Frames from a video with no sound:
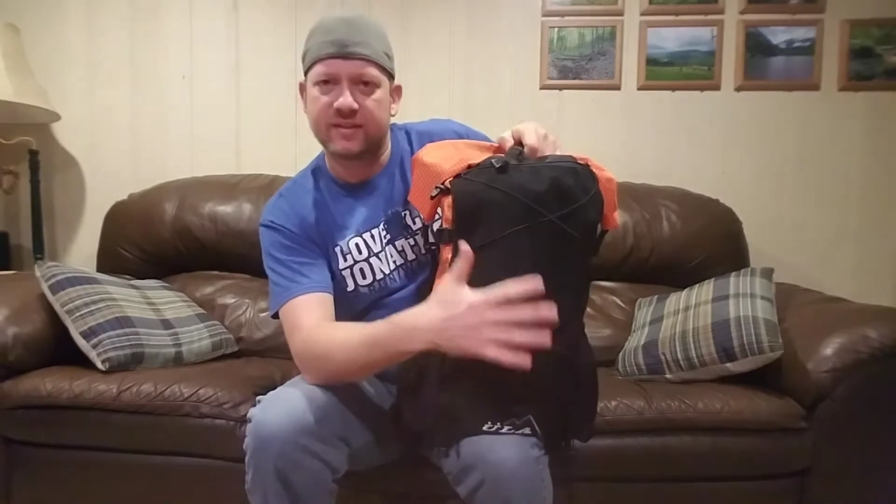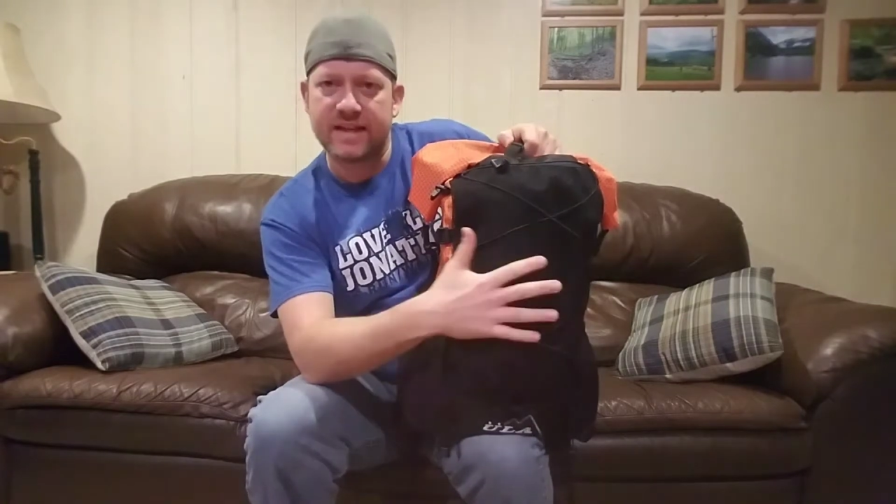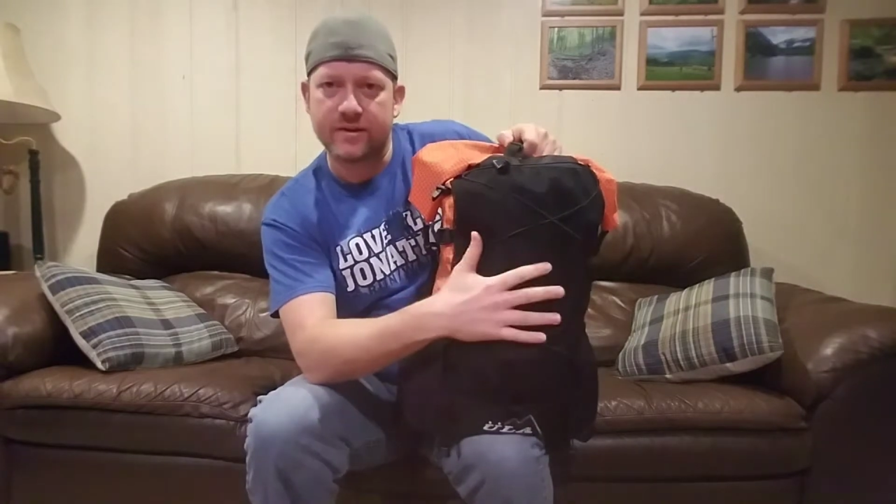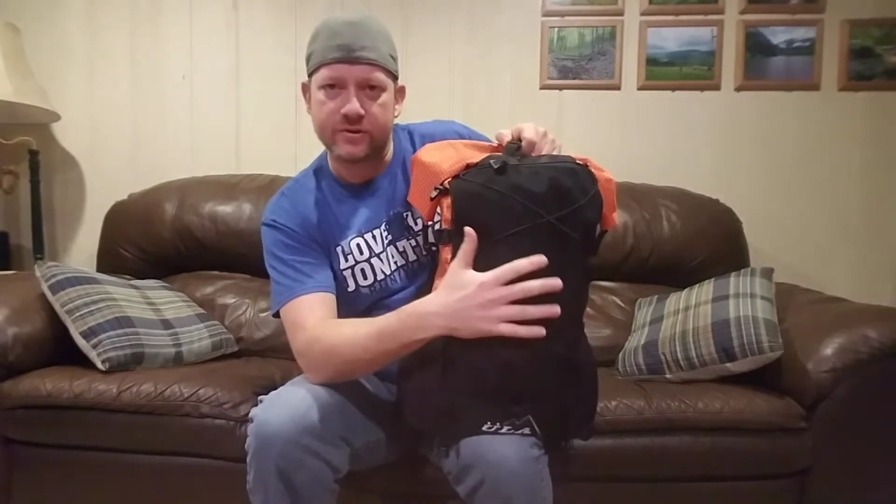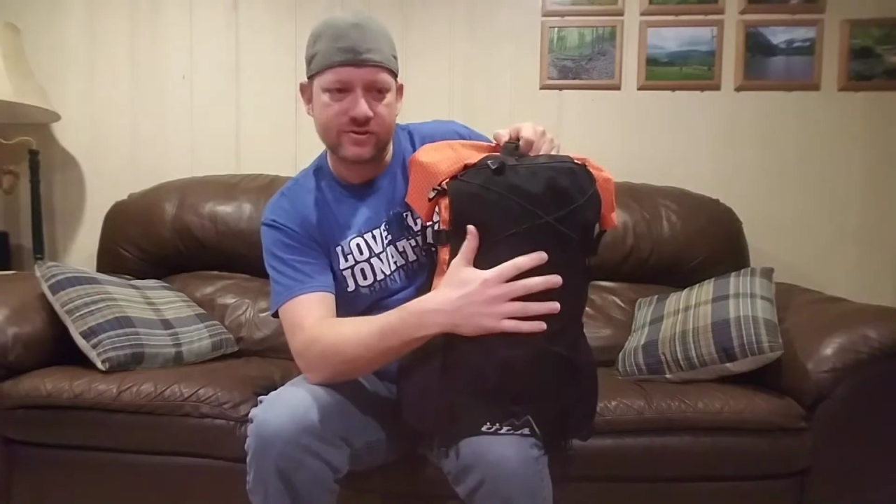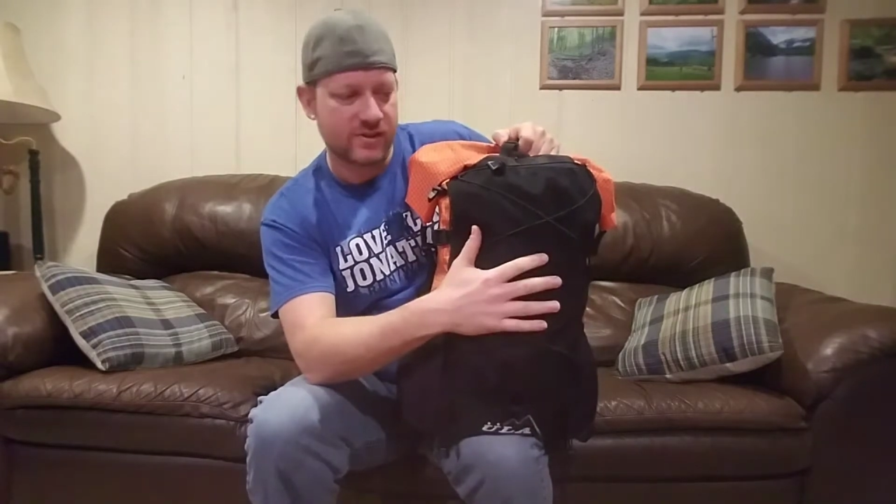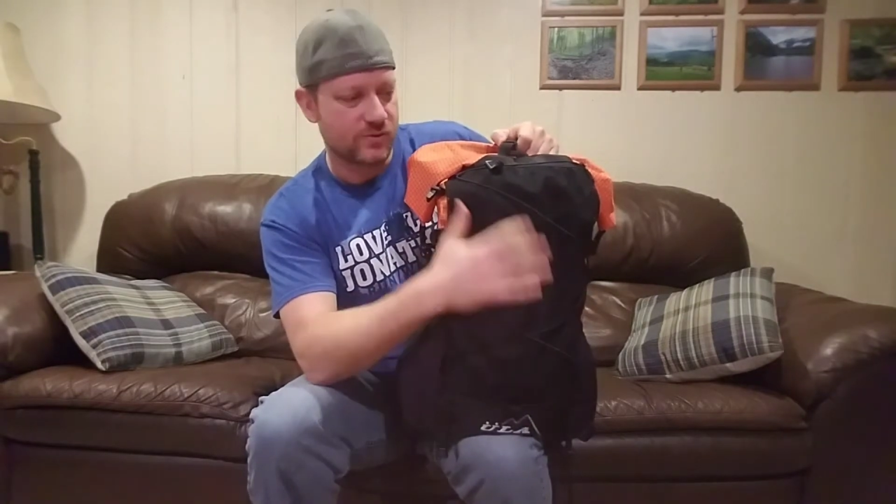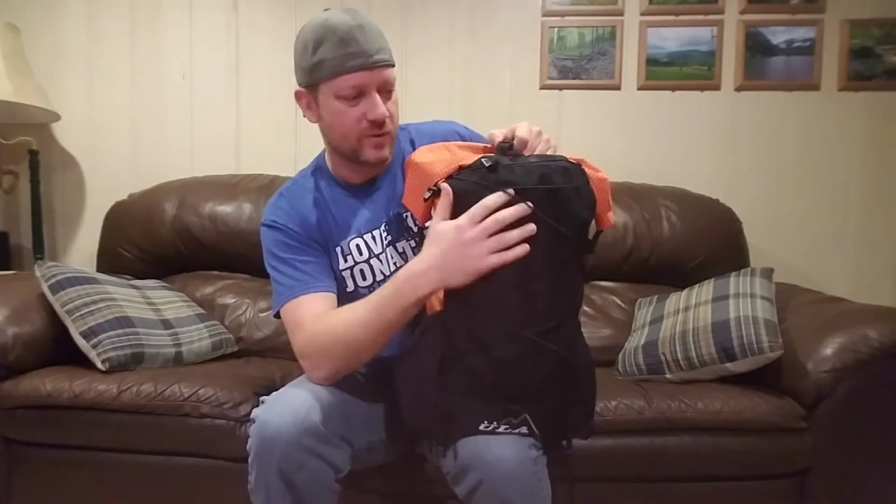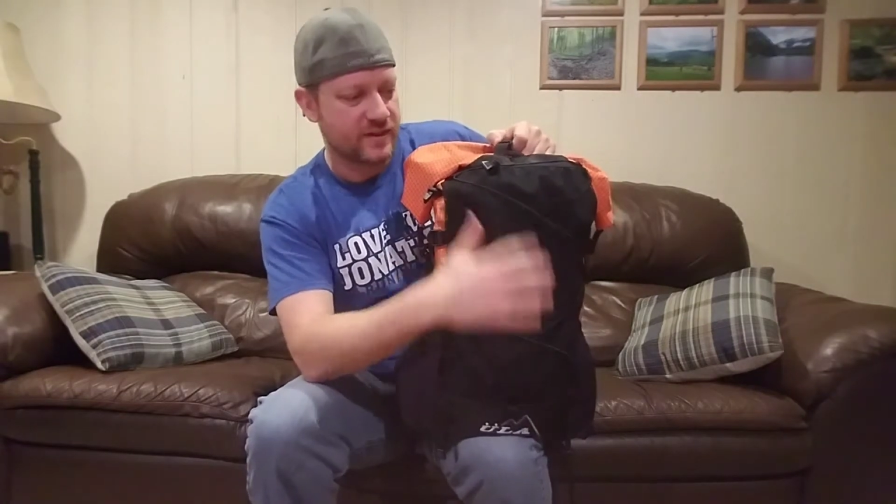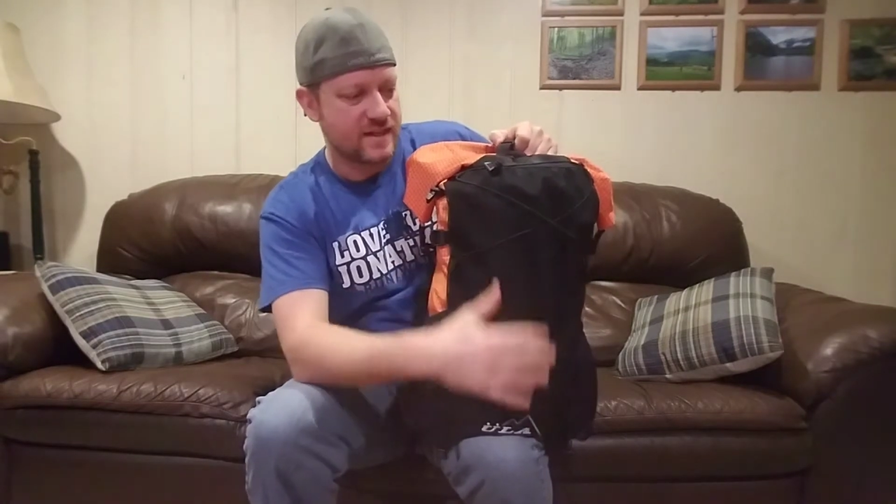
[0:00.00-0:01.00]
liters
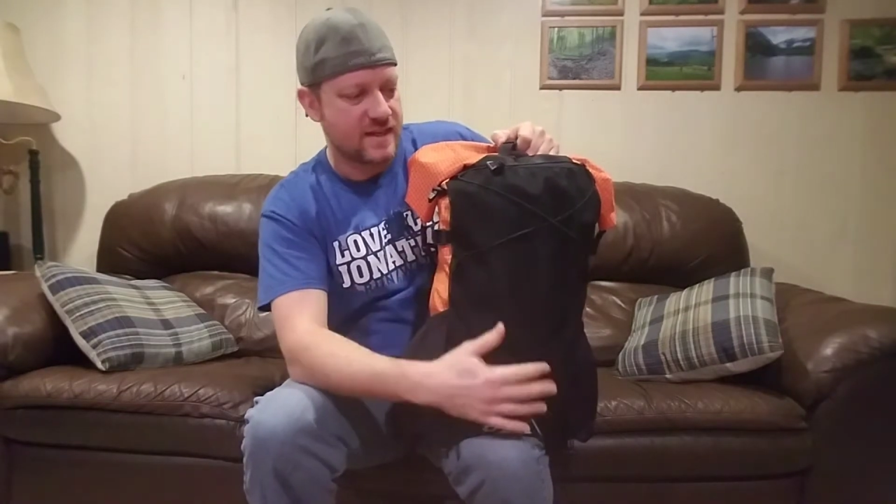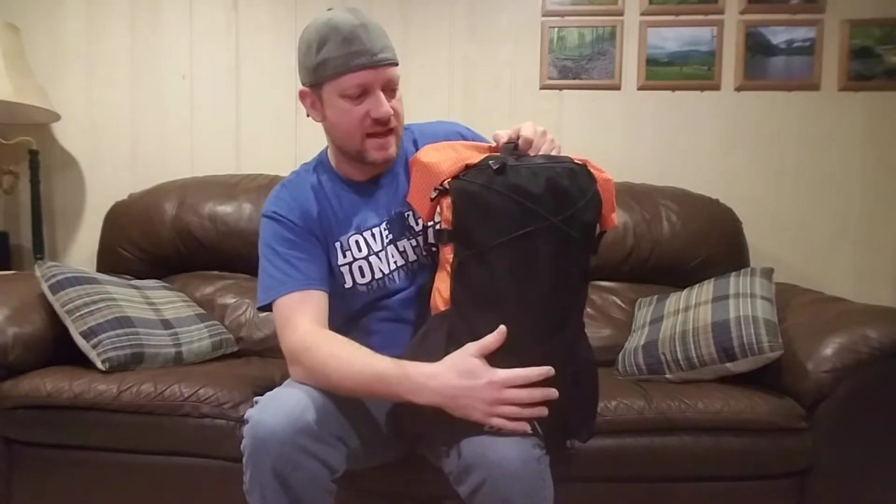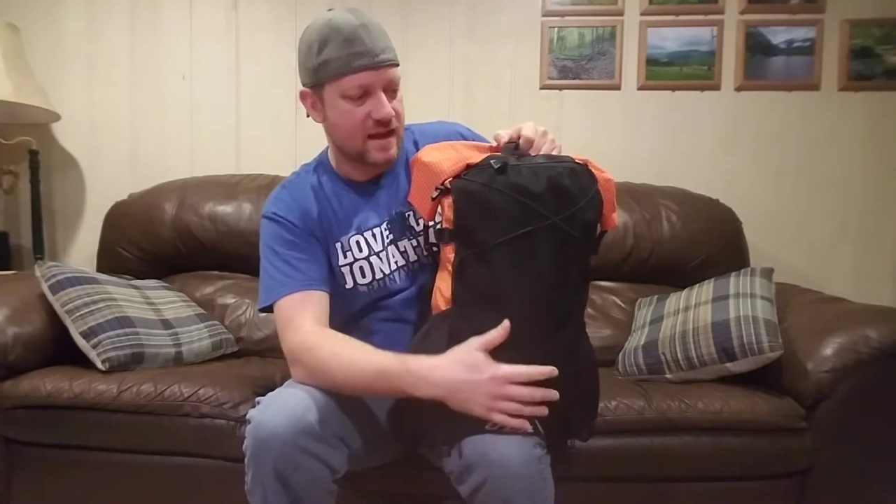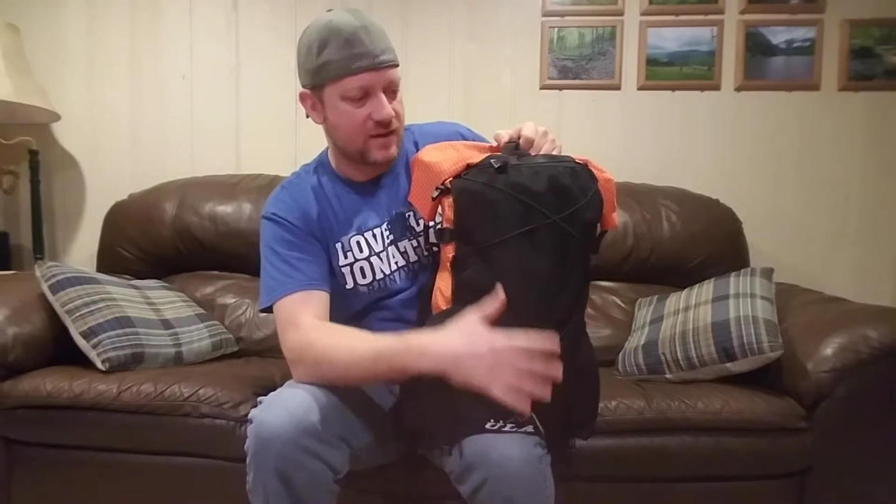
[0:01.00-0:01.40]
is what the